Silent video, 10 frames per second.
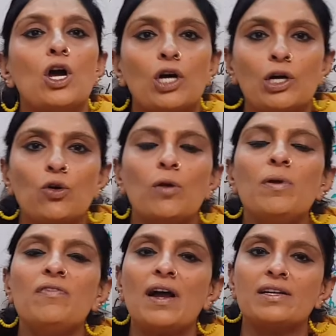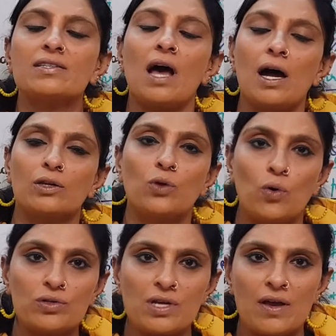Controllable factors are
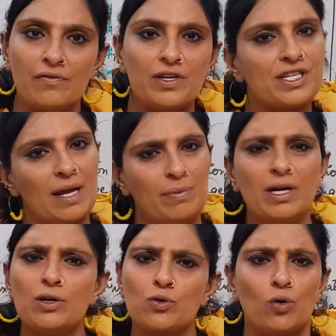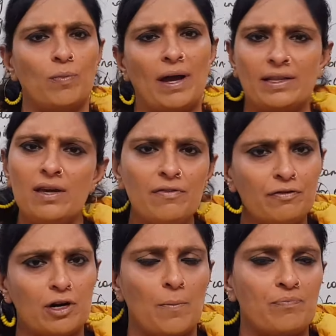those which can be controlled by the
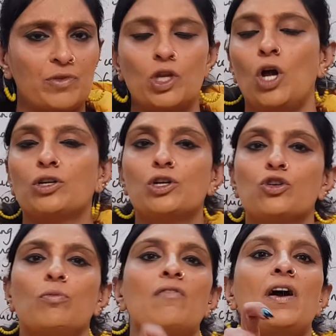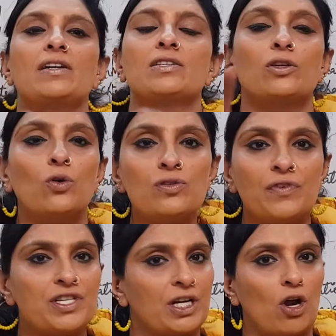firm. Non-controllable factors are those
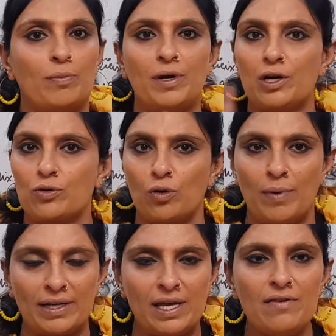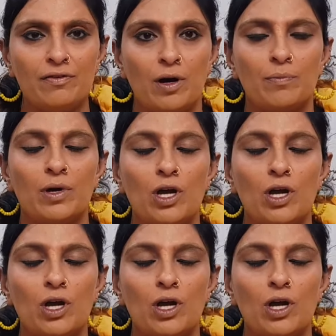which cannot be controlled by the firm.